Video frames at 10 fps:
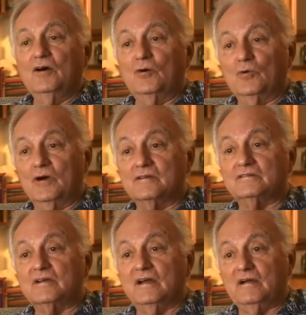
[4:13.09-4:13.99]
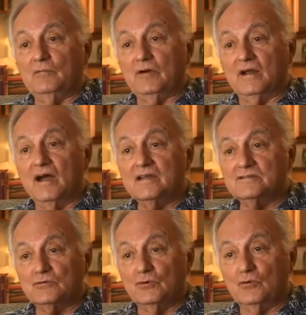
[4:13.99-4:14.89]
was what high
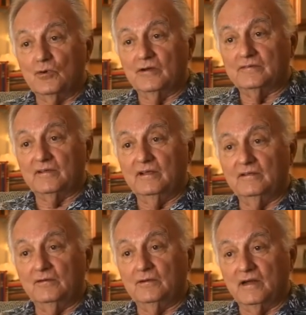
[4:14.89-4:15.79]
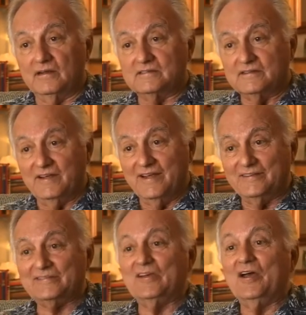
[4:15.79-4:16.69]
school was in the United
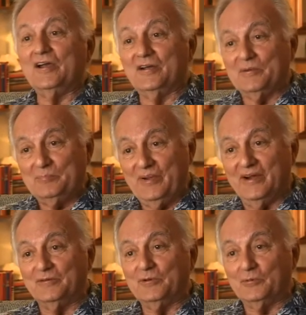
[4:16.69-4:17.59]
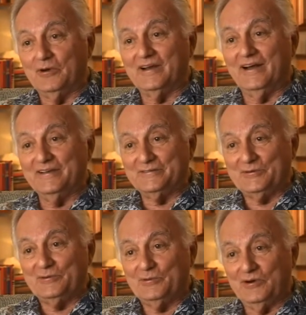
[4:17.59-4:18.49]
States compared with what high
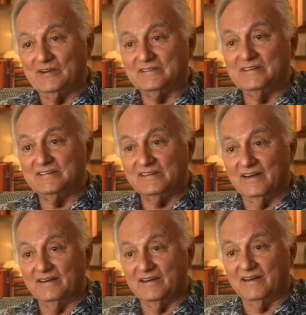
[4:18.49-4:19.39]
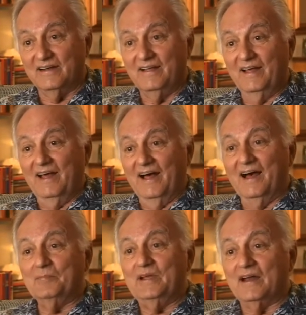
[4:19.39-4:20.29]
school was in China.
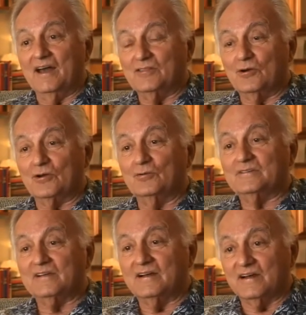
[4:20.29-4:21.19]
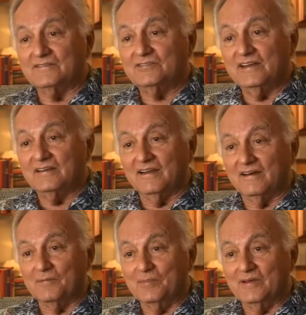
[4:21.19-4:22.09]
I mean, I thought it was a country
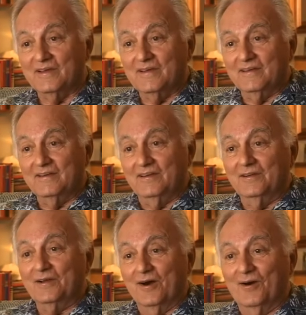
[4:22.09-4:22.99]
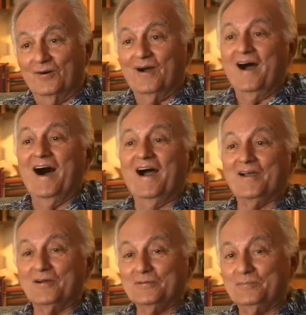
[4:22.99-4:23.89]
club. You know, I
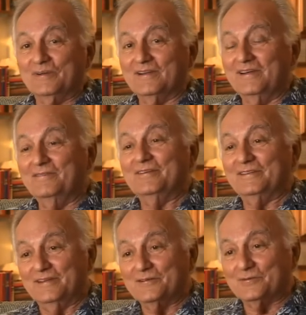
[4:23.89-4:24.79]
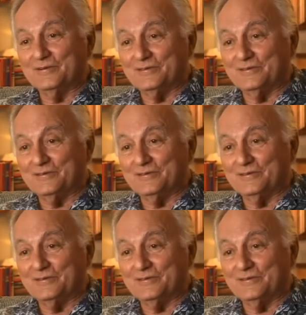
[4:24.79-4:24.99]
couldn't believe that this was